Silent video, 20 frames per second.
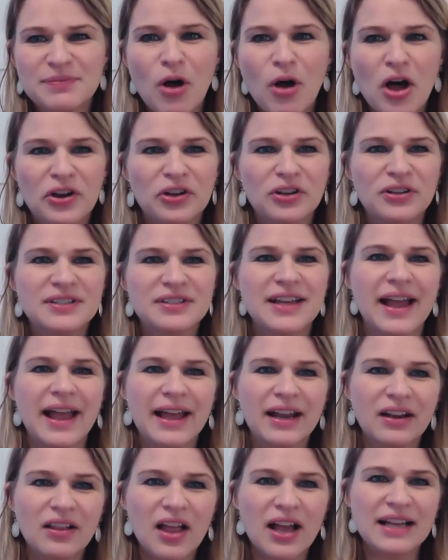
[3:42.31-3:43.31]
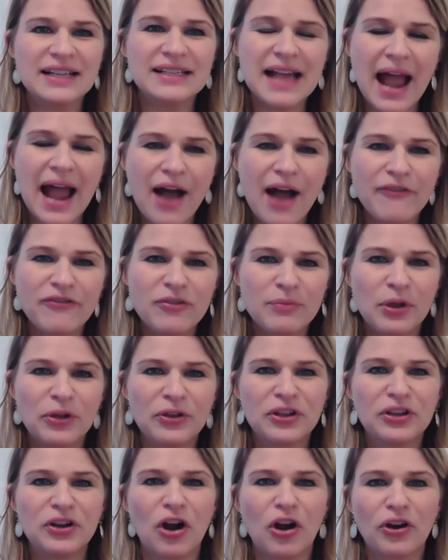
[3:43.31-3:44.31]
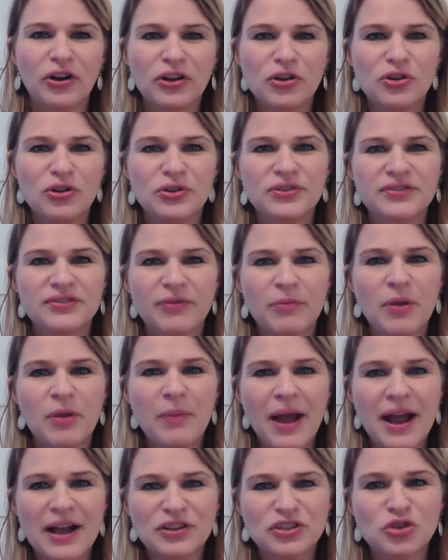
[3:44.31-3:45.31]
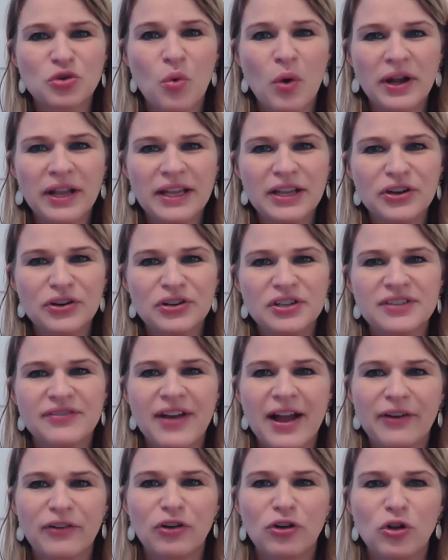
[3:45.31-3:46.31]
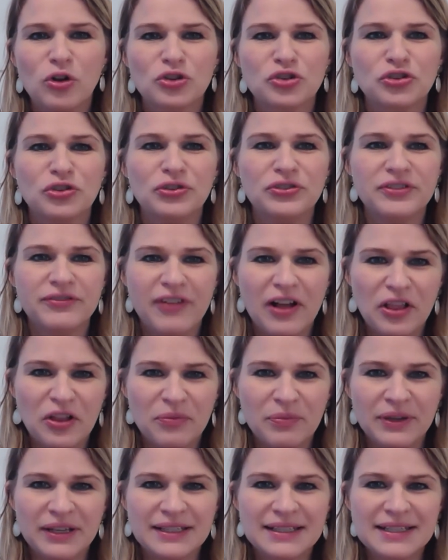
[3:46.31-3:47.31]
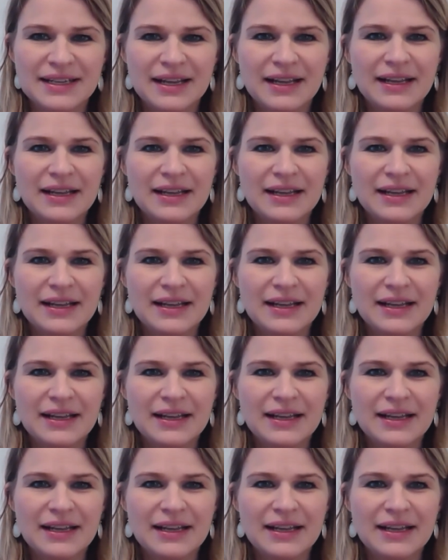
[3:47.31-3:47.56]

model to analyze 500,000 articles from the past 20 years of agricultural development,